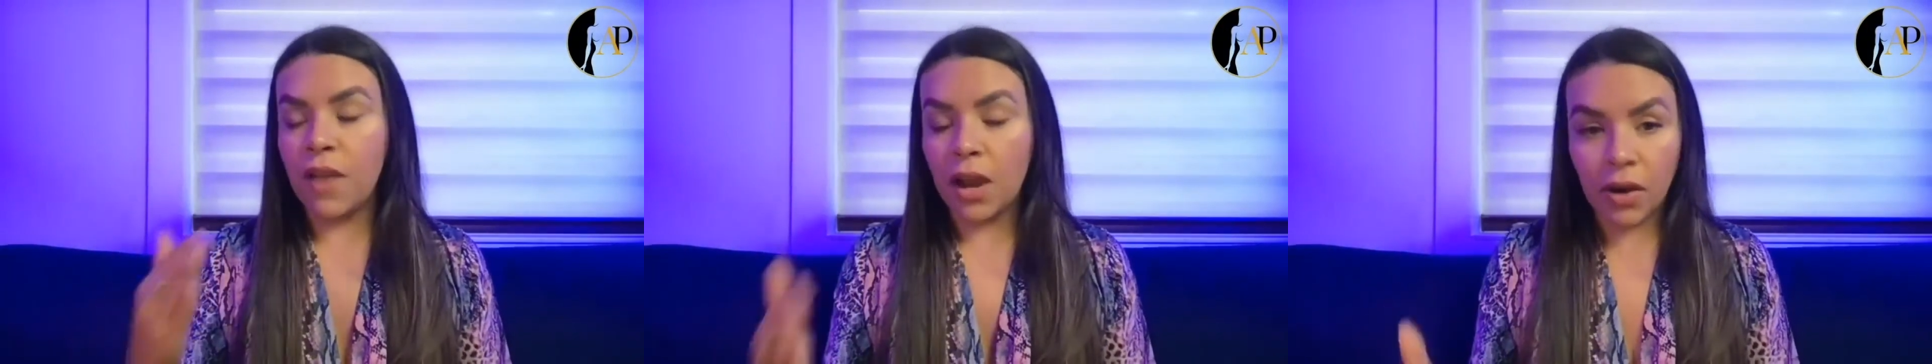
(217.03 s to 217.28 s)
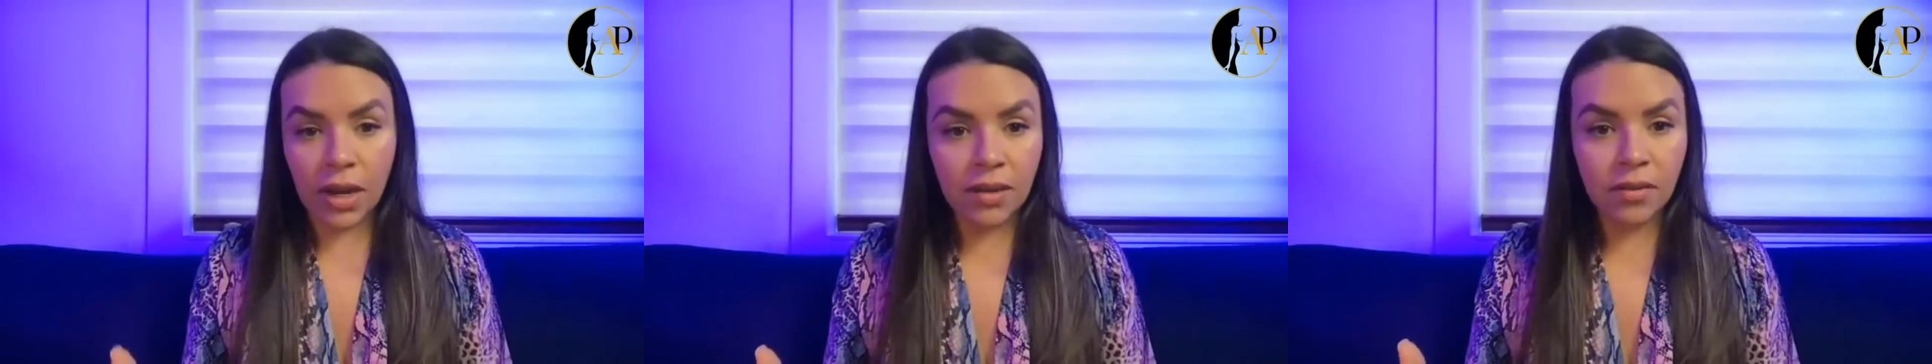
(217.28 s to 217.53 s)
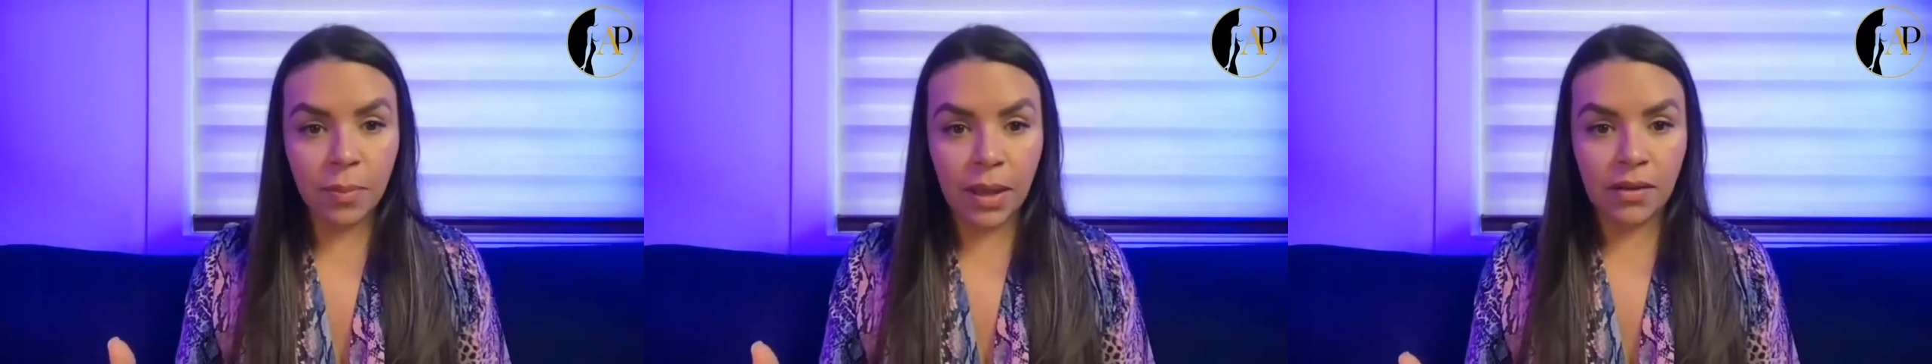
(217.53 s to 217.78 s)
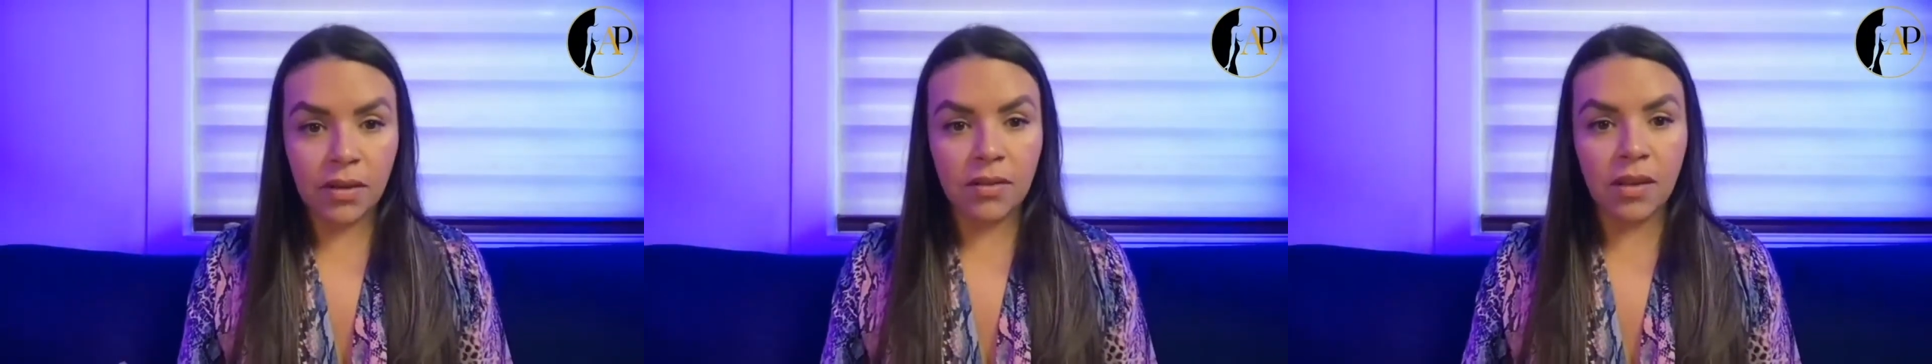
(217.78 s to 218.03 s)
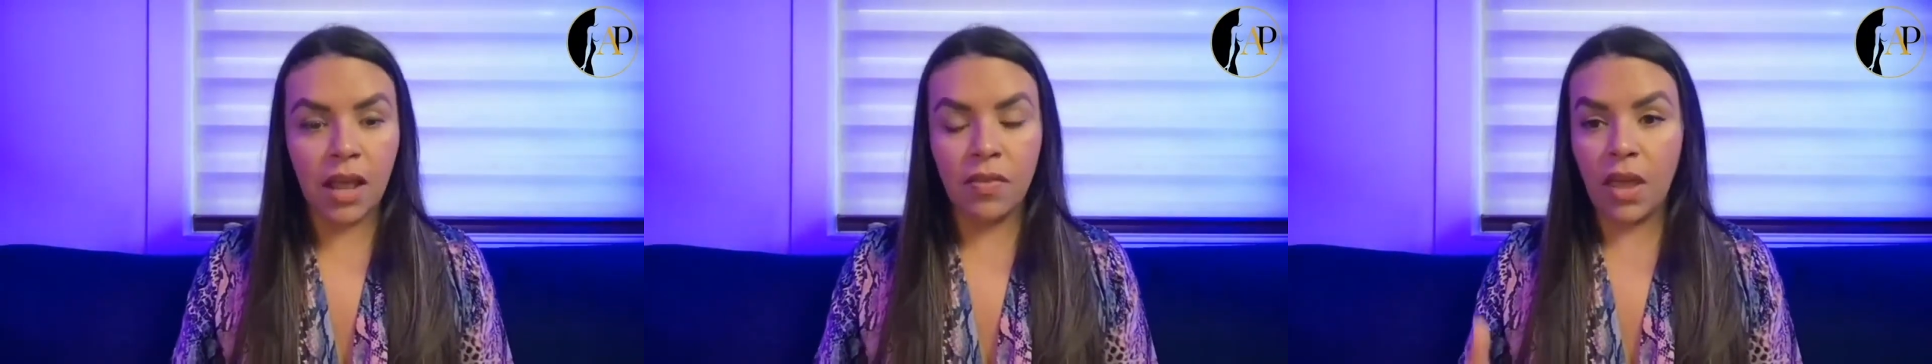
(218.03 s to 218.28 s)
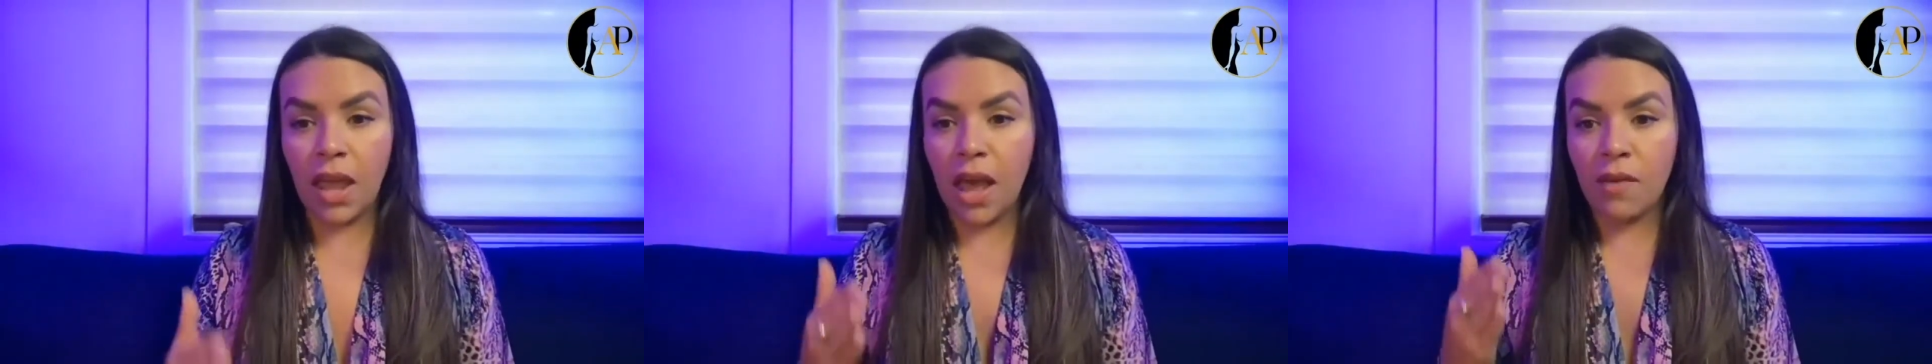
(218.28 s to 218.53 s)
very independent and
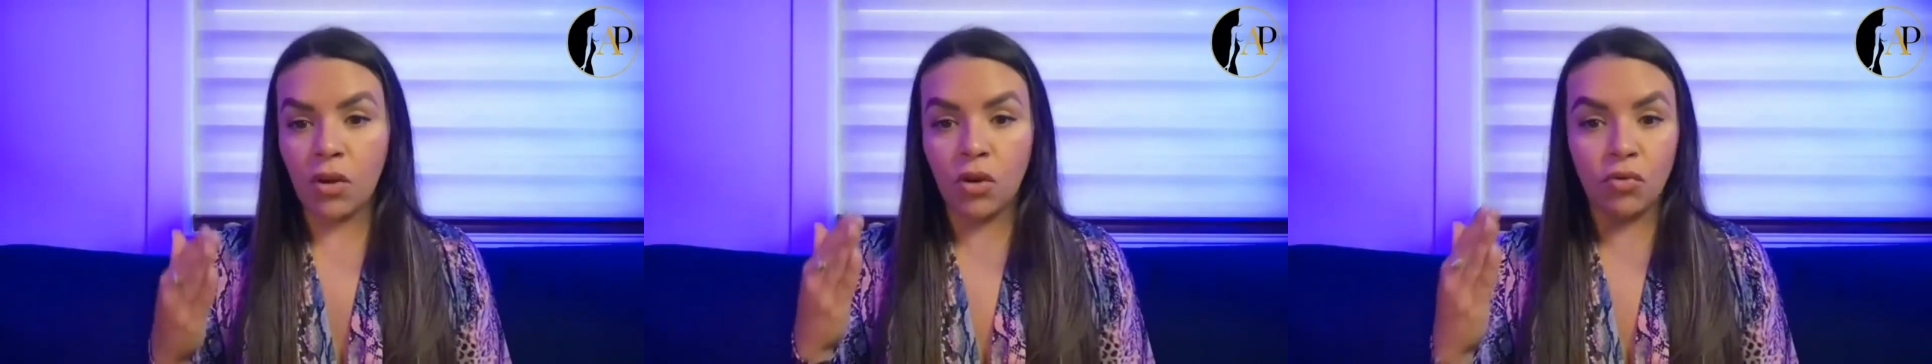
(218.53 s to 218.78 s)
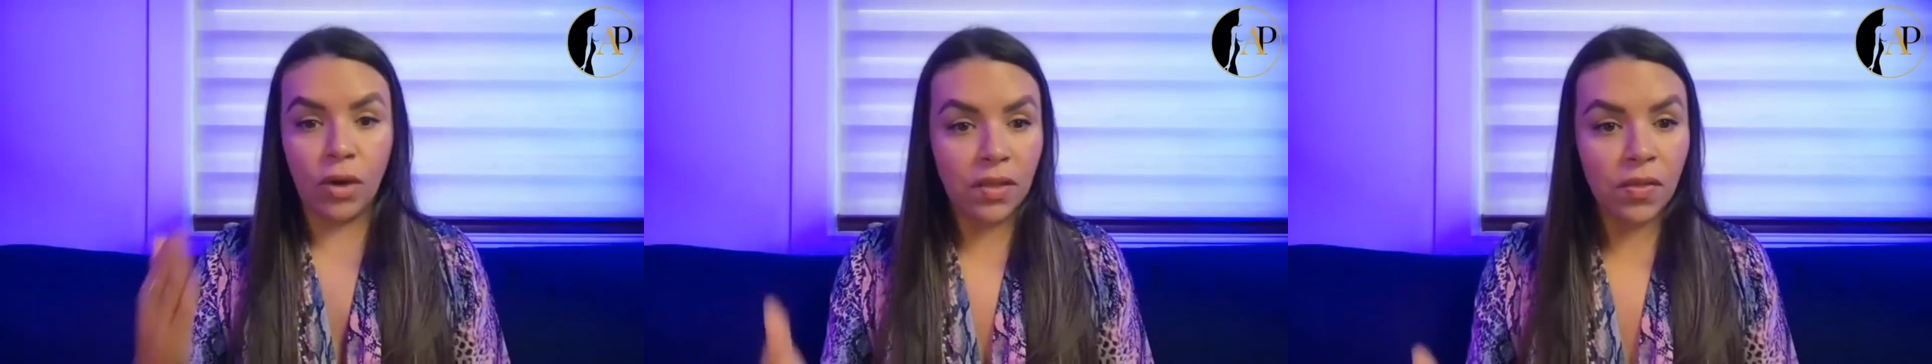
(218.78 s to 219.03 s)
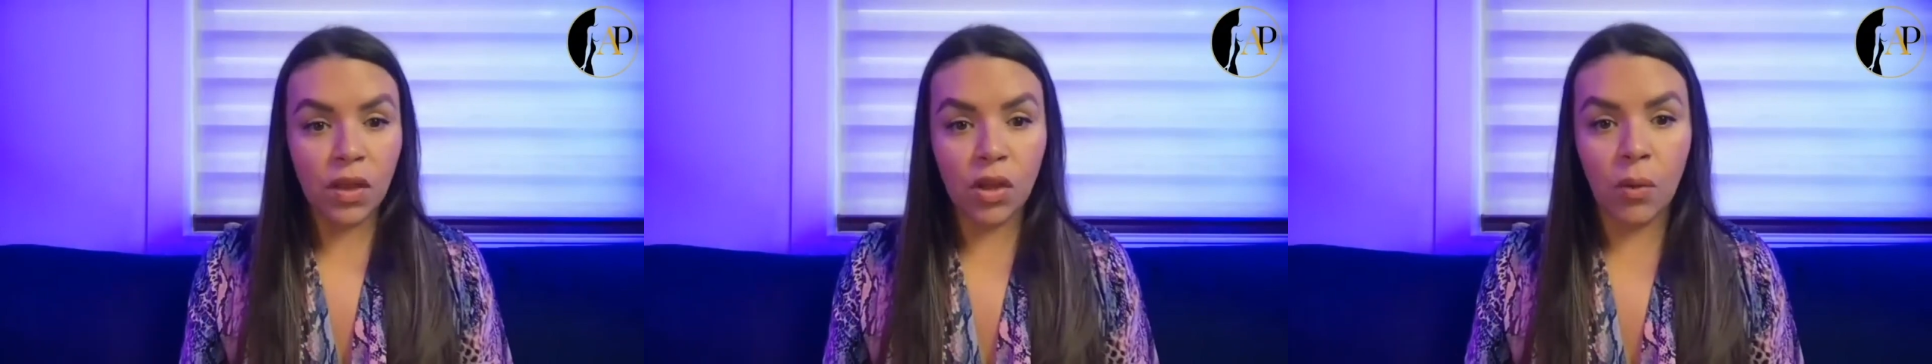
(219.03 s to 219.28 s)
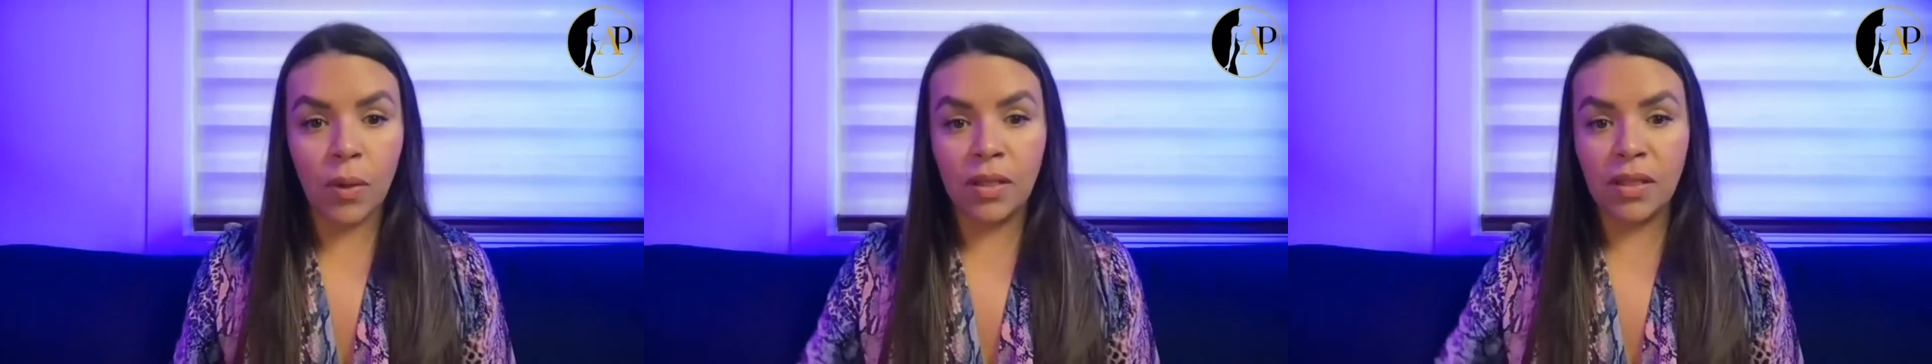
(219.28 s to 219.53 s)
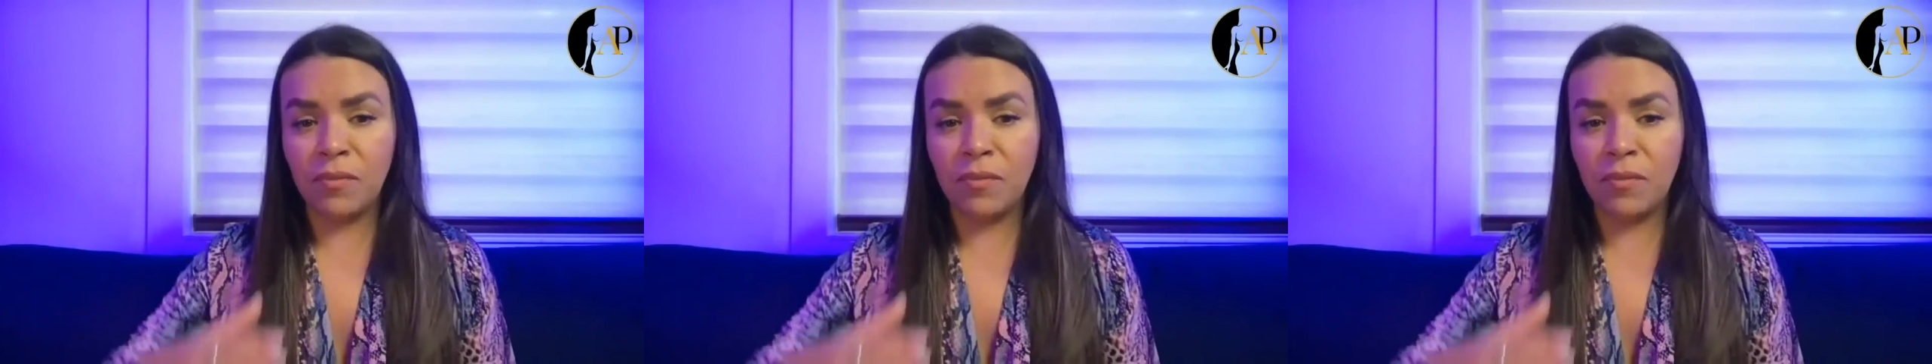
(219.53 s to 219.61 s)
they have a great thing going.